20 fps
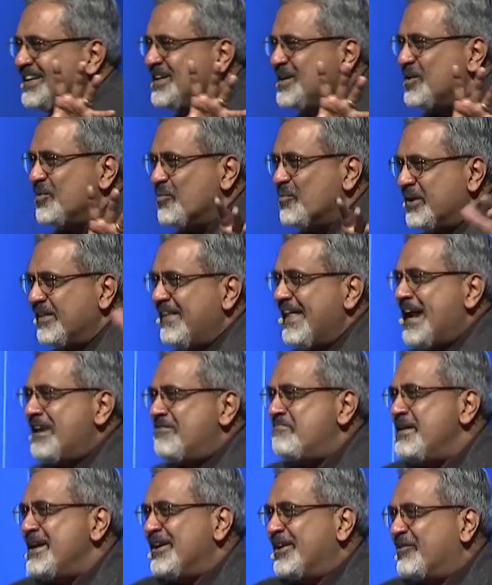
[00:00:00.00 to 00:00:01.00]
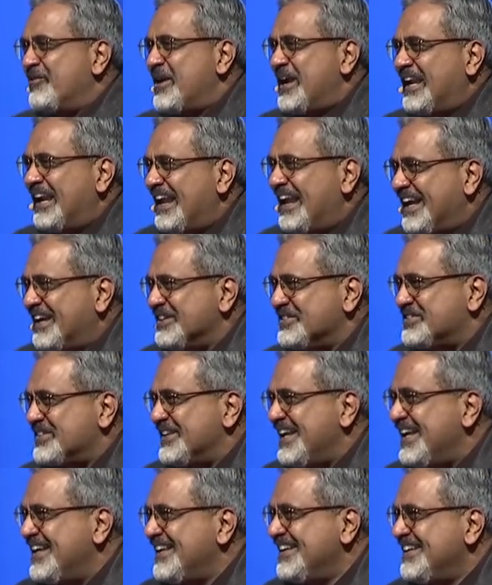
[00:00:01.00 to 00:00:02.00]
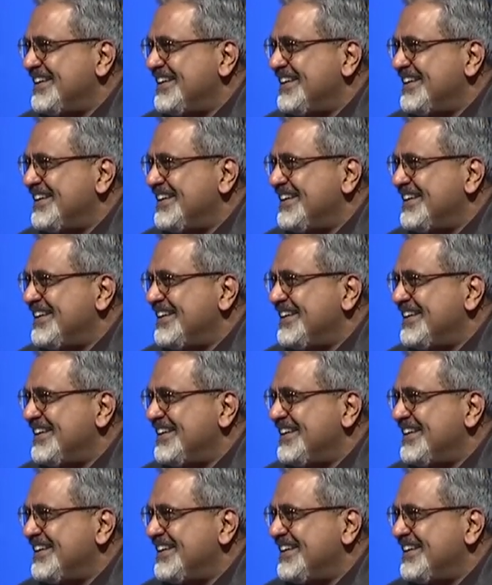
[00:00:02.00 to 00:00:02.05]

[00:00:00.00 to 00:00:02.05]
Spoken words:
Wouldn't that be a great legacy?